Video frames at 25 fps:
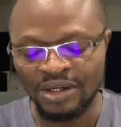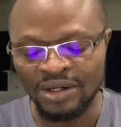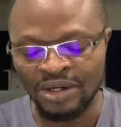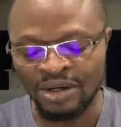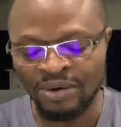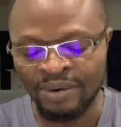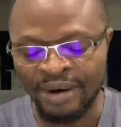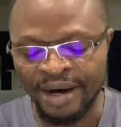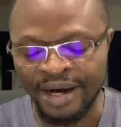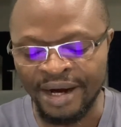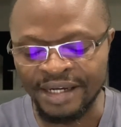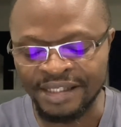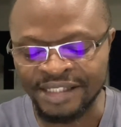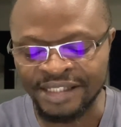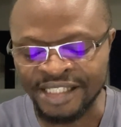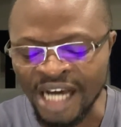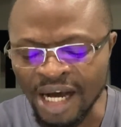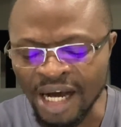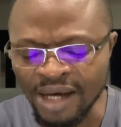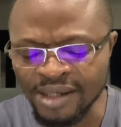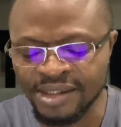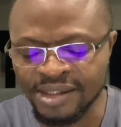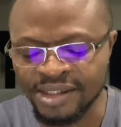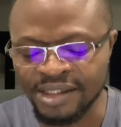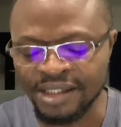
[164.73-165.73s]
All right.
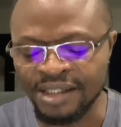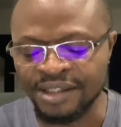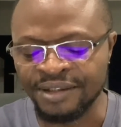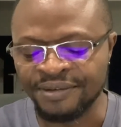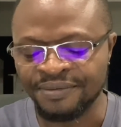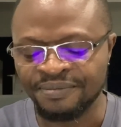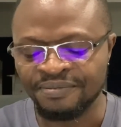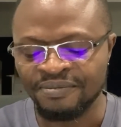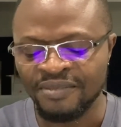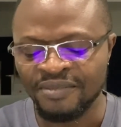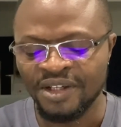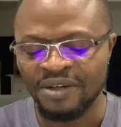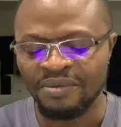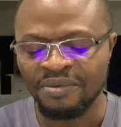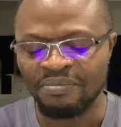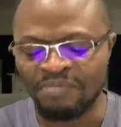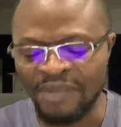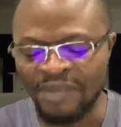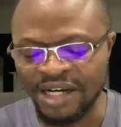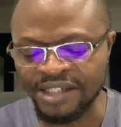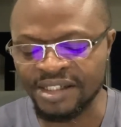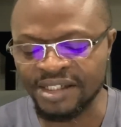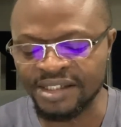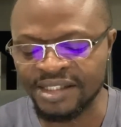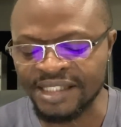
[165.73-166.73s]
Chelsea,
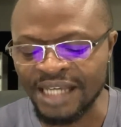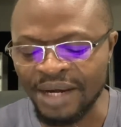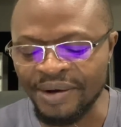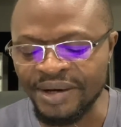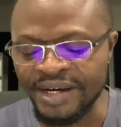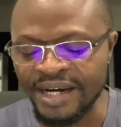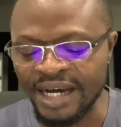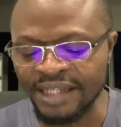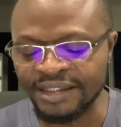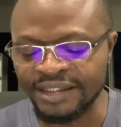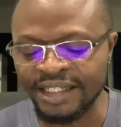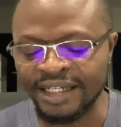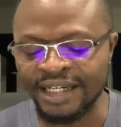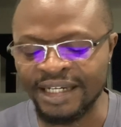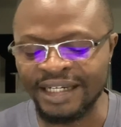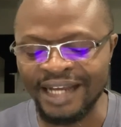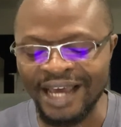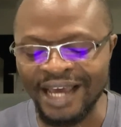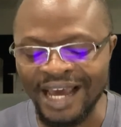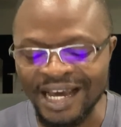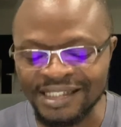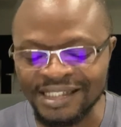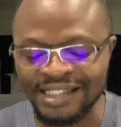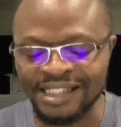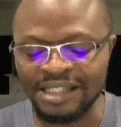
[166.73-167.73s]
Manchester United, and
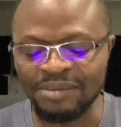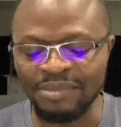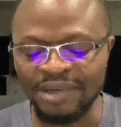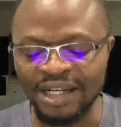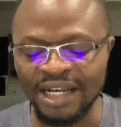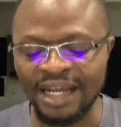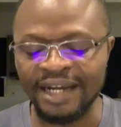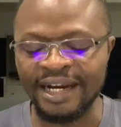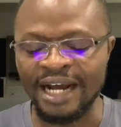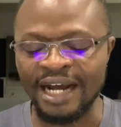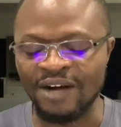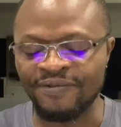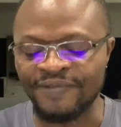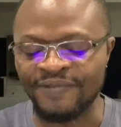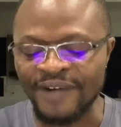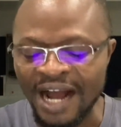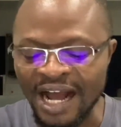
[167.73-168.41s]
AC Milan have